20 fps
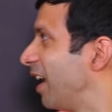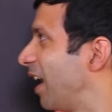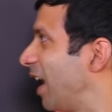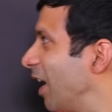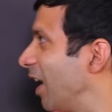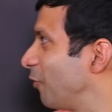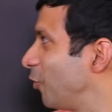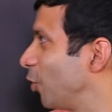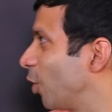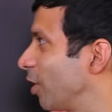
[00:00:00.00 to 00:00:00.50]

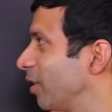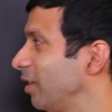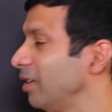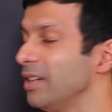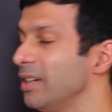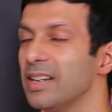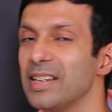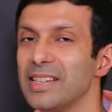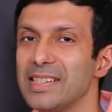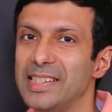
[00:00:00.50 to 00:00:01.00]
I've drawn
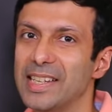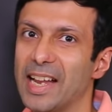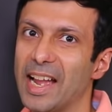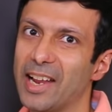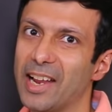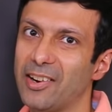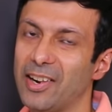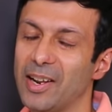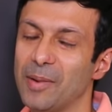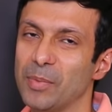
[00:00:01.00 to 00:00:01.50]
a
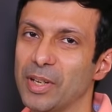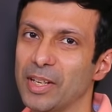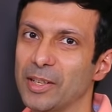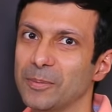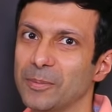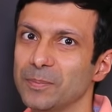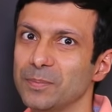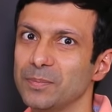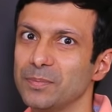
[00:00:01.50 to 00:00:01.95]
diagram here.